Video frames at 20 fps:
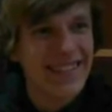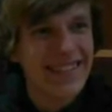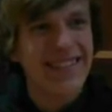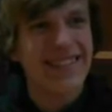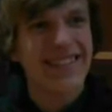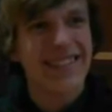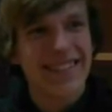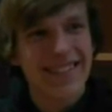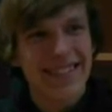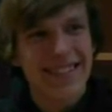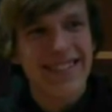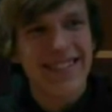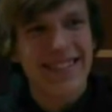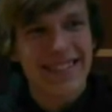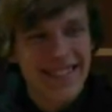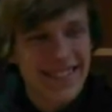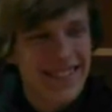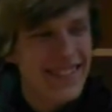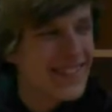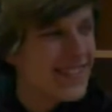
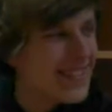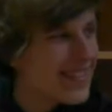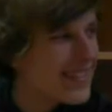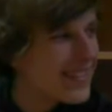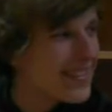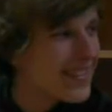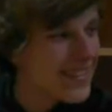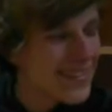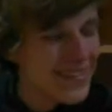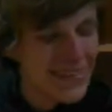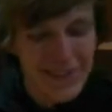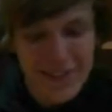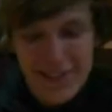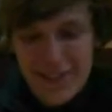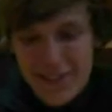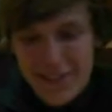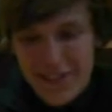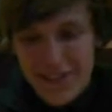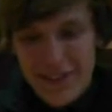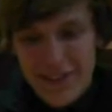
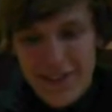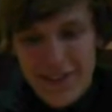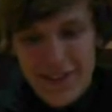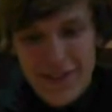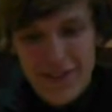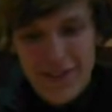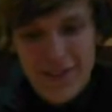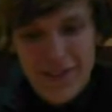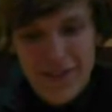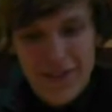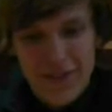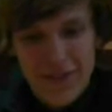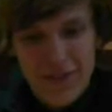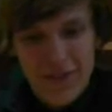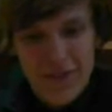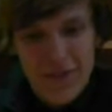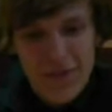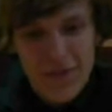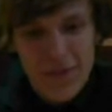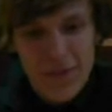
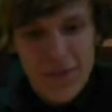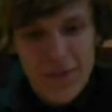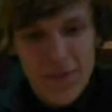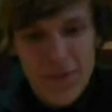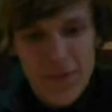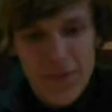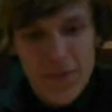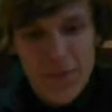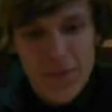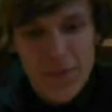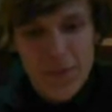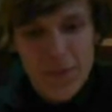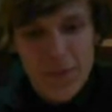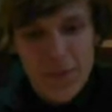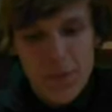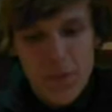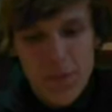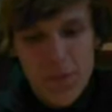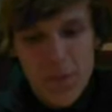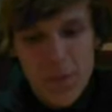
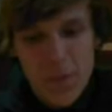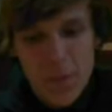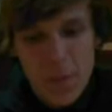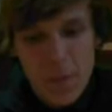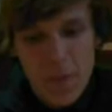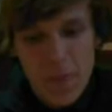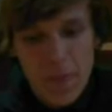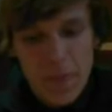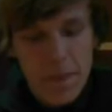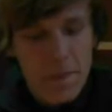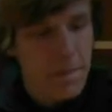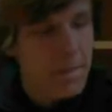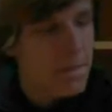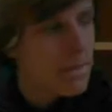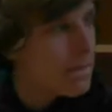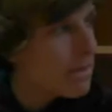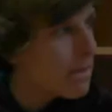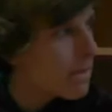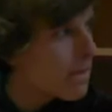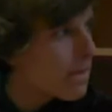
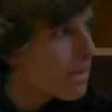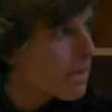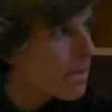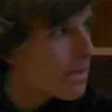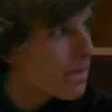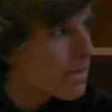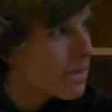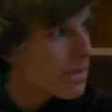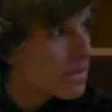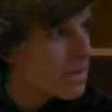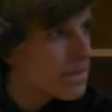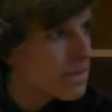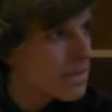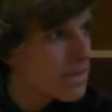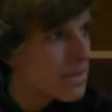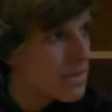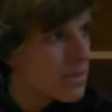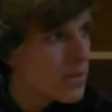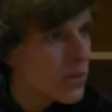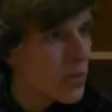
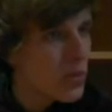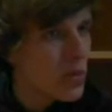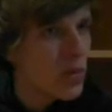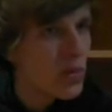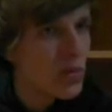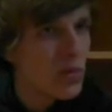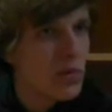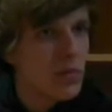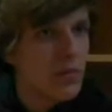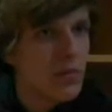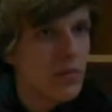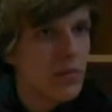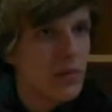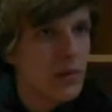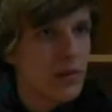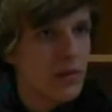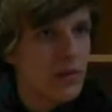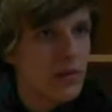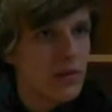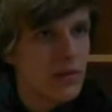
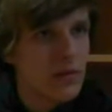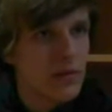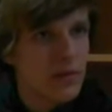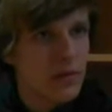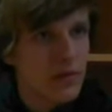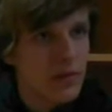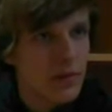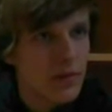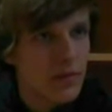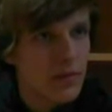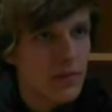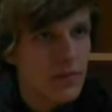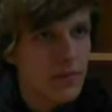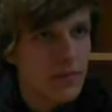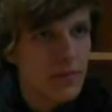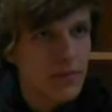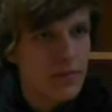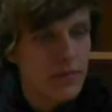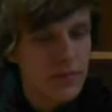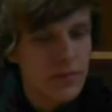[no speech]